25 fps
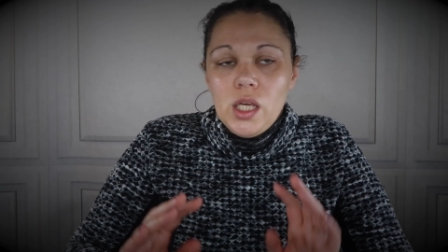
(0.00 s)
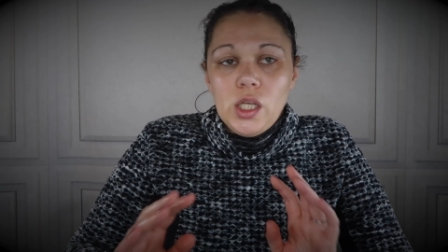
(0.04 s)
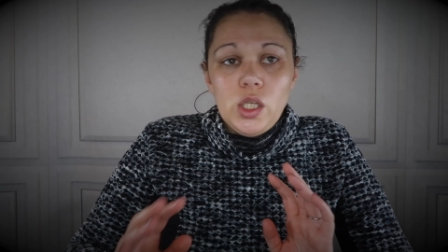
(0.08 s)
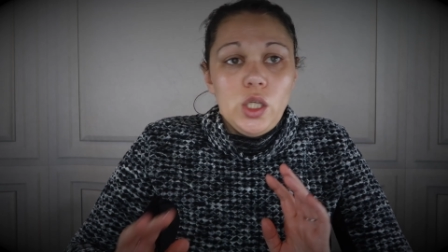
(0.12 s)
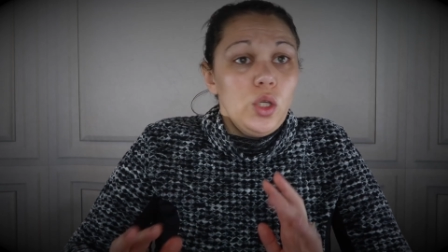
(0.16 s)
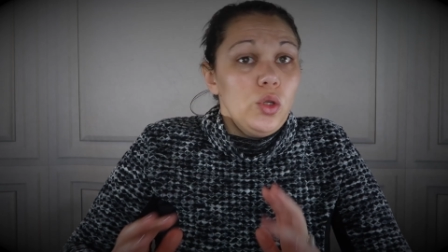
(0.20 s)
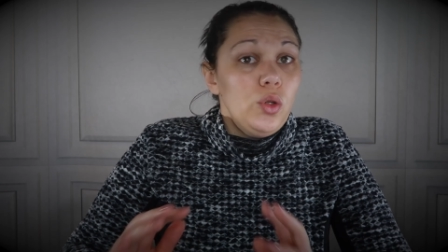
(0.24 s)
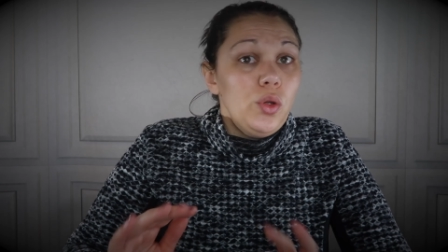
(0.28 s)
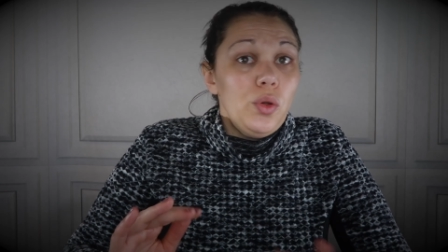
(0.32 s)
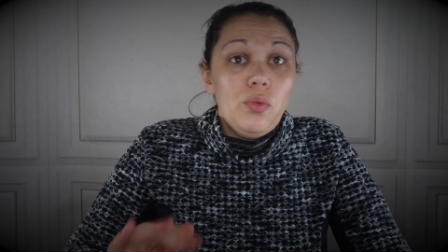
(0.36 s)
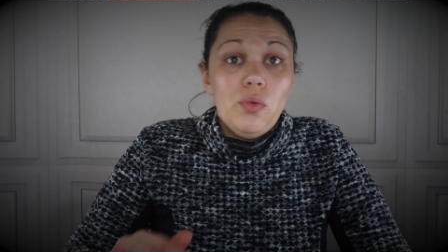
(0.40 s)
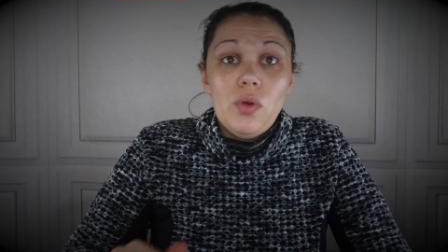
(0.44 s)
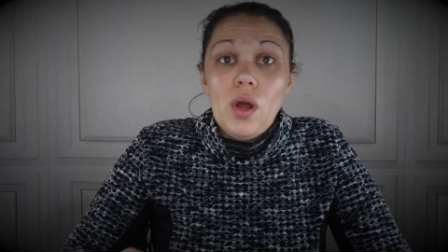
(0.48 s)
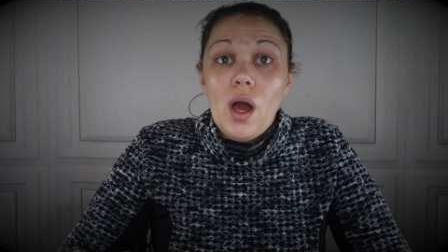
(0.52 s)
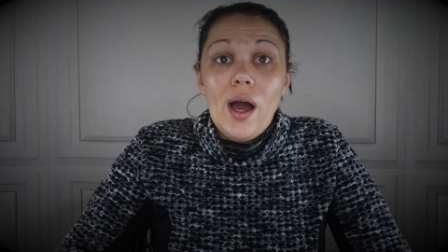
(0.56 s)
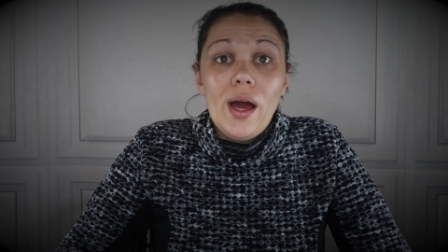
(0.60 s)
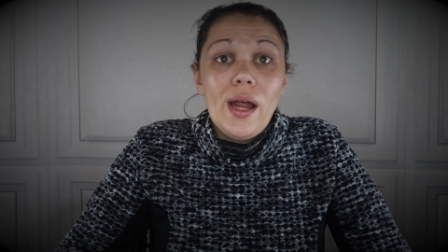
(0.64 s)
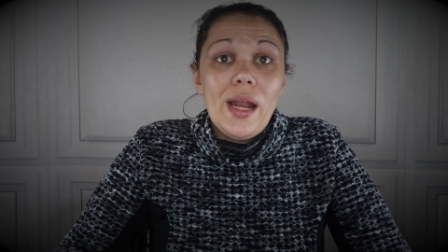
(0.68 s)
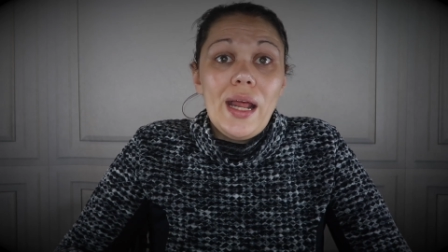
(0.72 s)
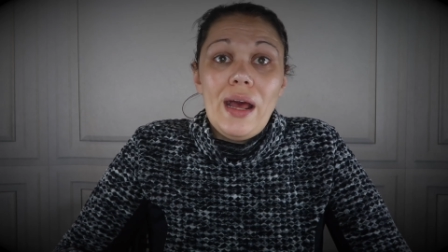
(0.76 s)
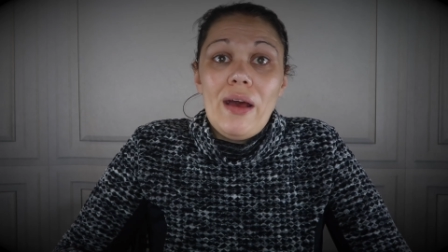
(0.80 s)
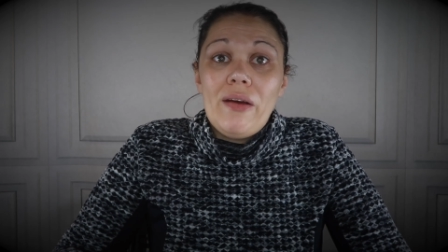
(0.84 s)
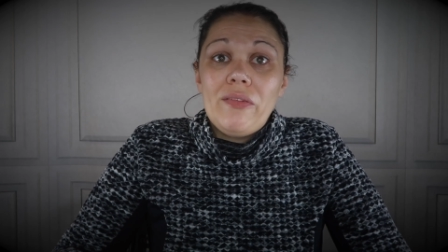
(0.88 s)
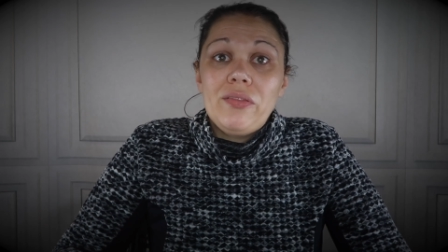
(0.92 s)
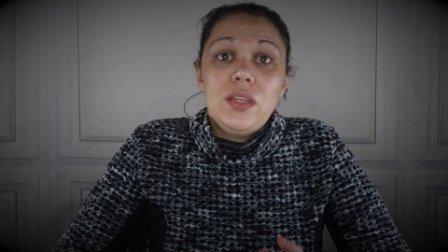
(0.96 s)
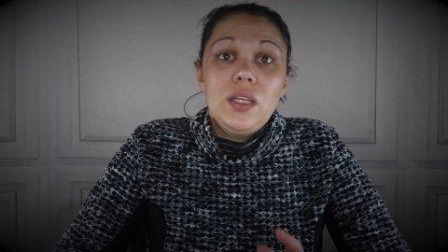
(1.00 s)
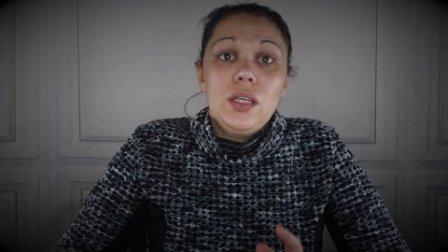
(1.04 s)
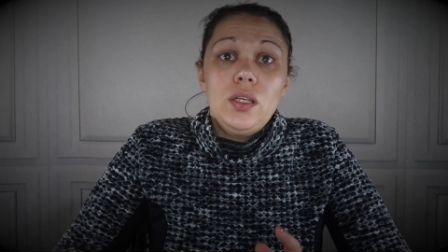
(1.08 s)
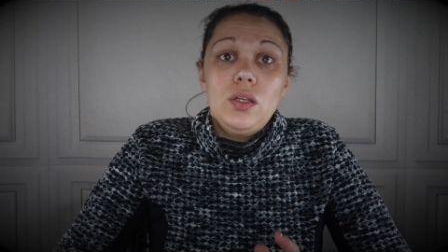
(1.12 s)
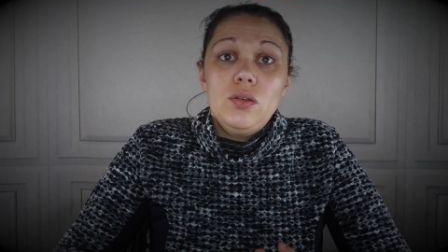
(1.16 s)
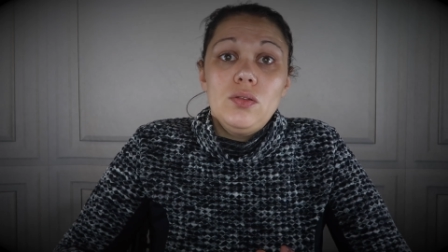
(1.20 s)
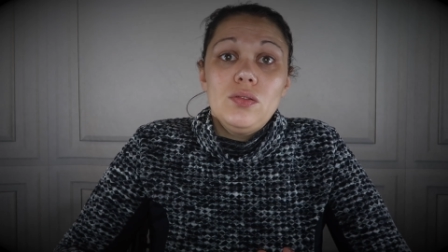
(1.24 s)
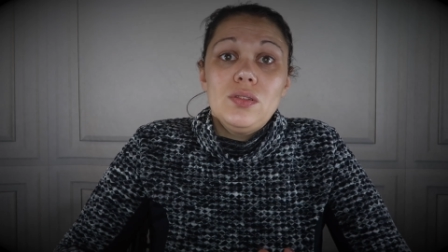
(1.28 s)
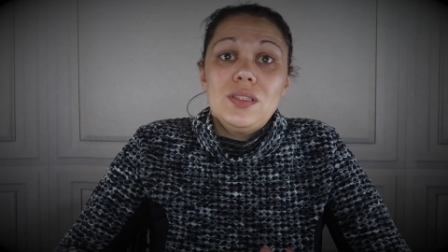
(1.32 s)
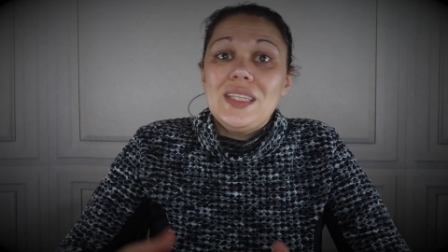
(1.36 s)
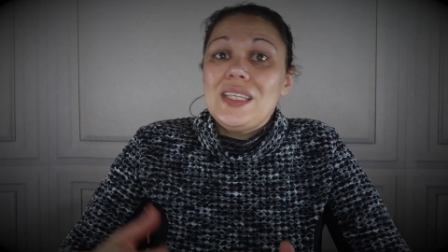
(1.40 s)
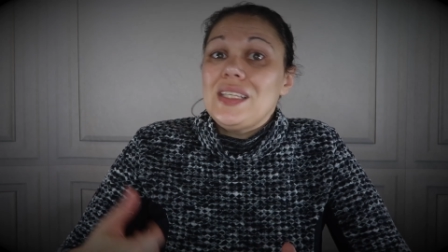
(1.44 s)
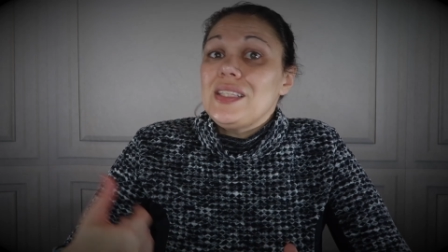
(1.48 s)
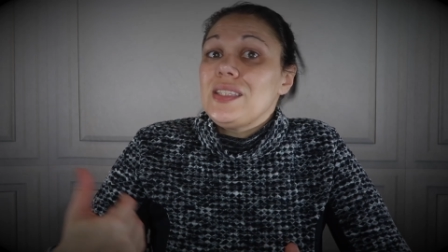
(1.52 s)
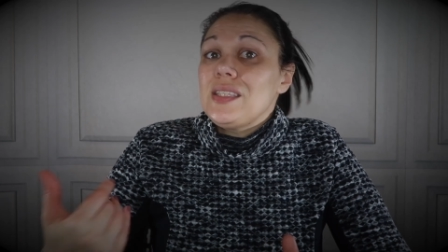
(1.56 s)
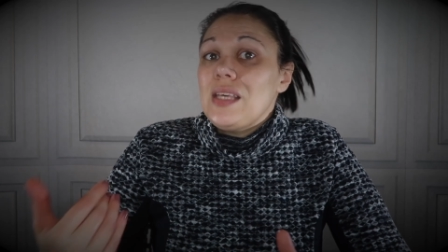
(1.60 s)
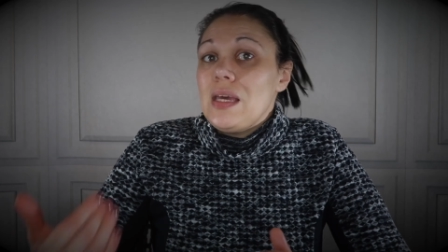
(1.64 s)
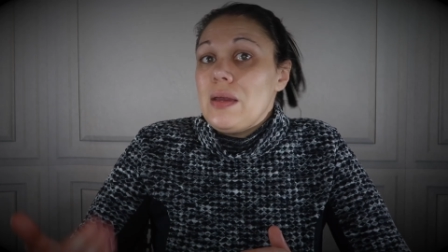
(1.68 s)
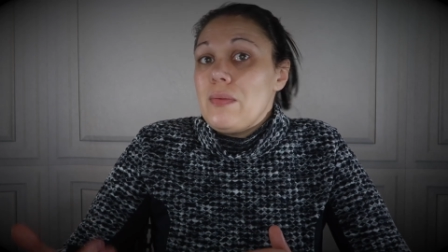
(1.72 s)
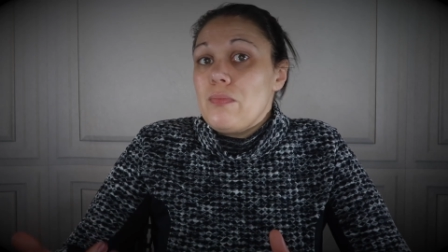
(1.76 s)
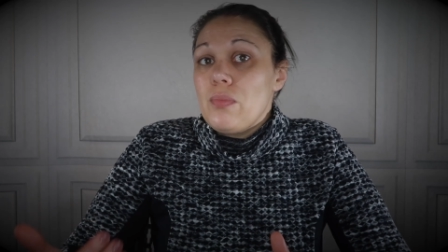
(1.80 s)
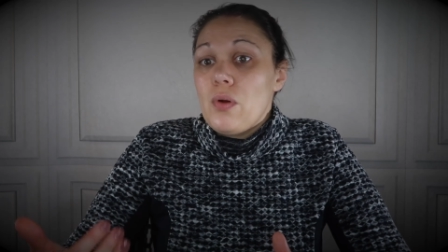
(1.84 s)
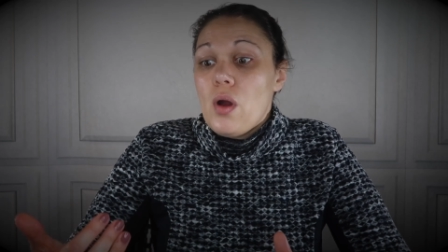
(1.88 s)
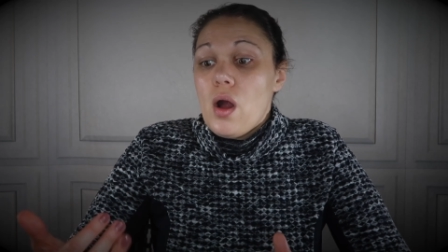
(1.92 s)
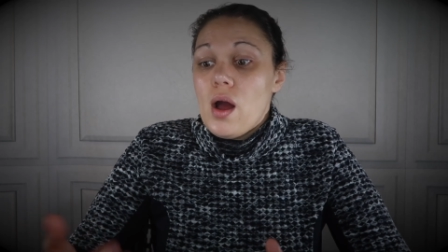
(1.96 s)
You do not have to use the
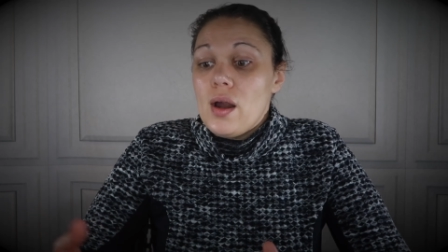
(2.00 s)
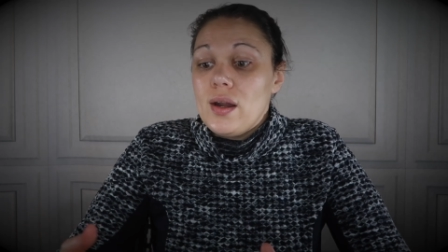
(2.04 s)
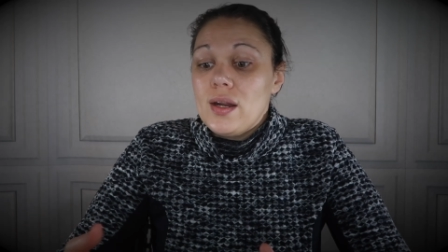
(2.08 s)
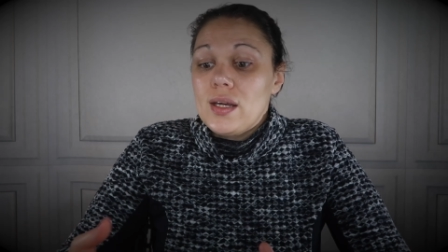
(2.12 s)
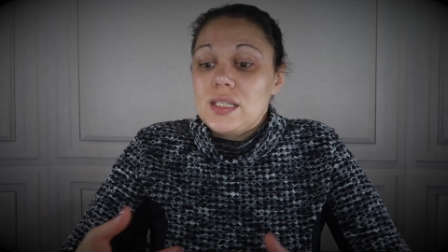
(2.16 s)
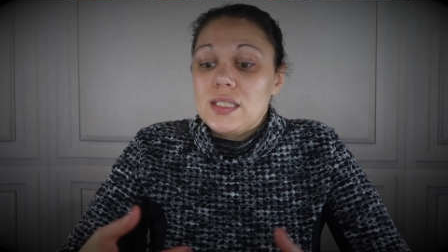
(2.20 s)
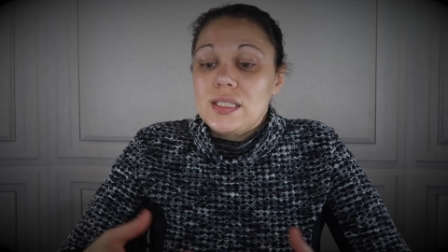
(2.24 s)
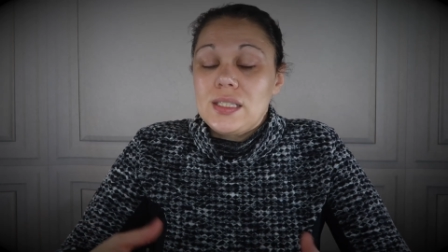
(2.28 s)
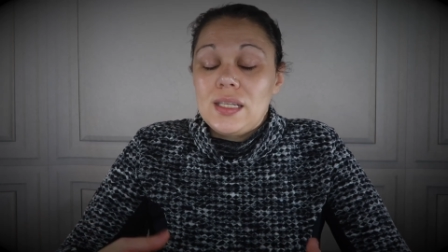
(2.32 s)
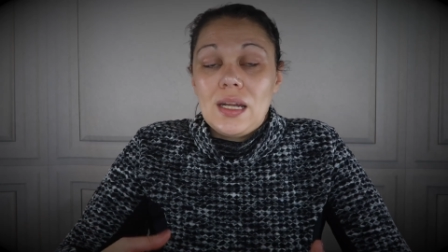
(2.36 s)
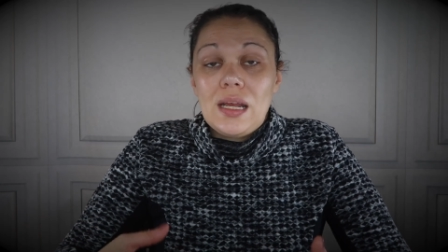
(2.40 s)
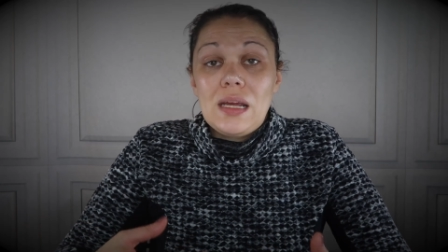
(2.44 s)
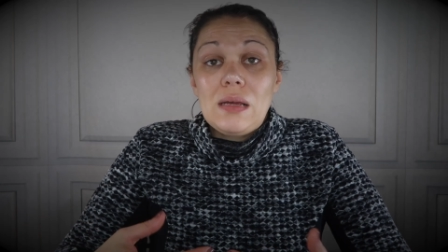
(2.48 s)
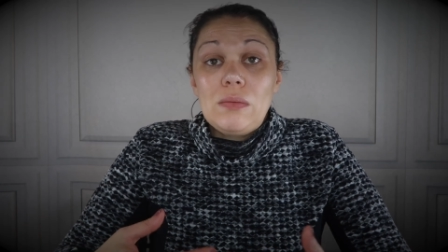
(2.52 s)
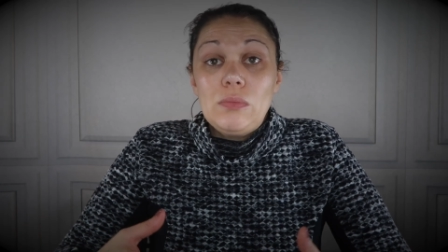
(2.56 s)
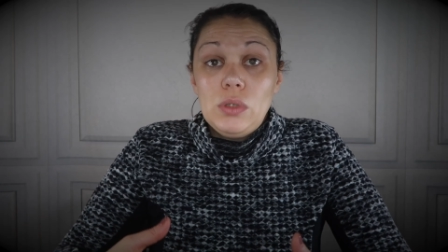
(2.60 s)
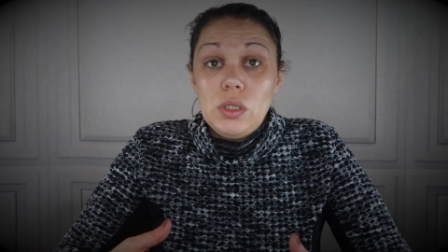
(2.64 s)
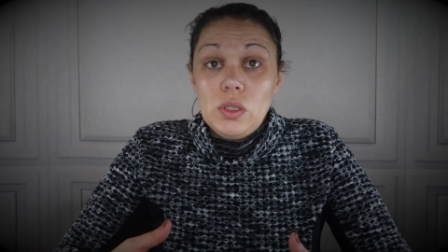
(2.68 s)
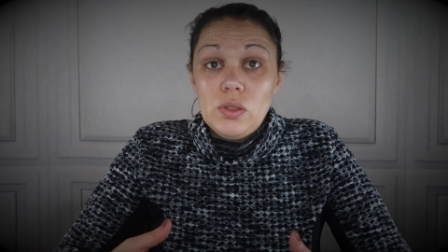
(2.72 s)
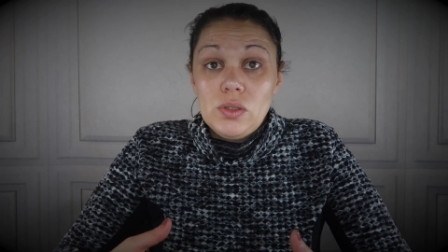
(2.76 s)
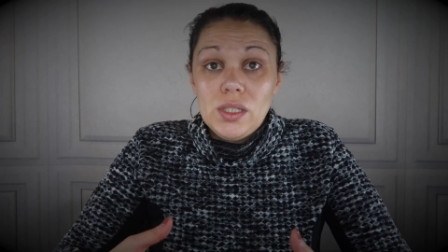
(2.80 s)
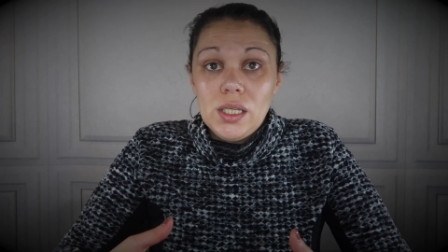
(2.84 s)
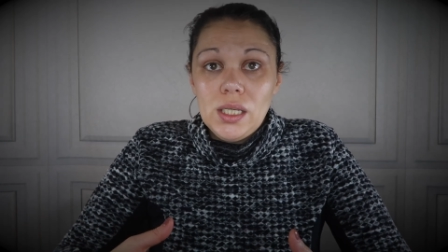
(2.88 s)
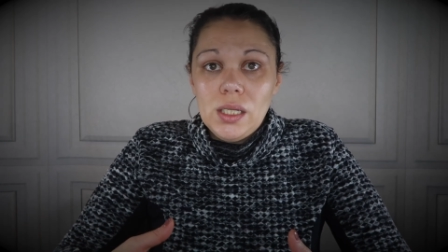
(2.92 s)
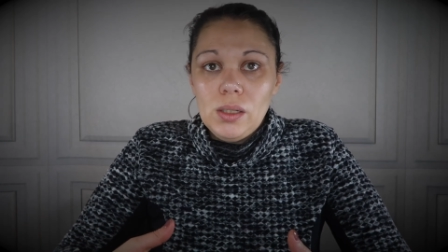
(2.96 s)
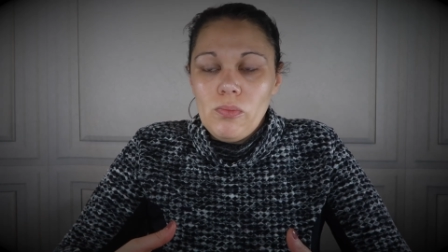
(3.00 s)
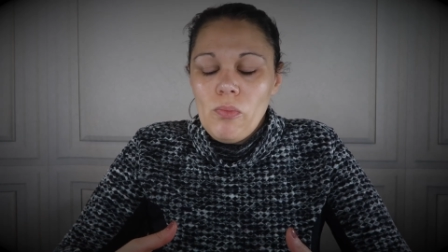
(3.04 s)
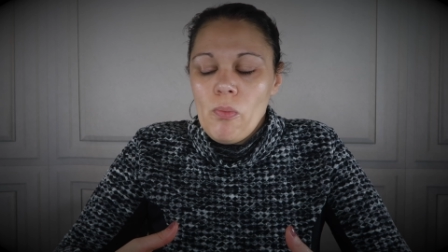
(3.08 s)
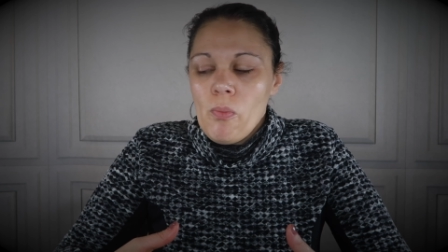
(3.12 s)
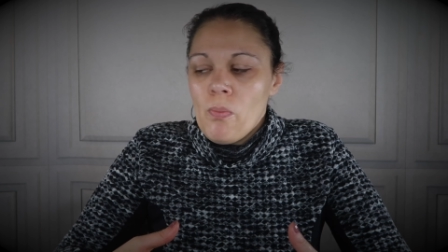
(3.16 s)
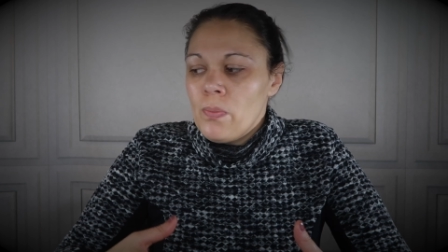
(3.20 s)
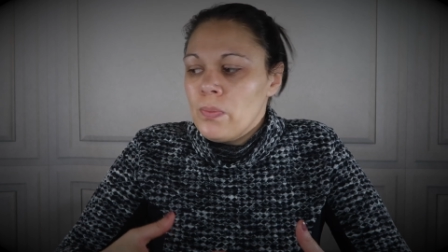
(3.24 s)
same products that I'm using.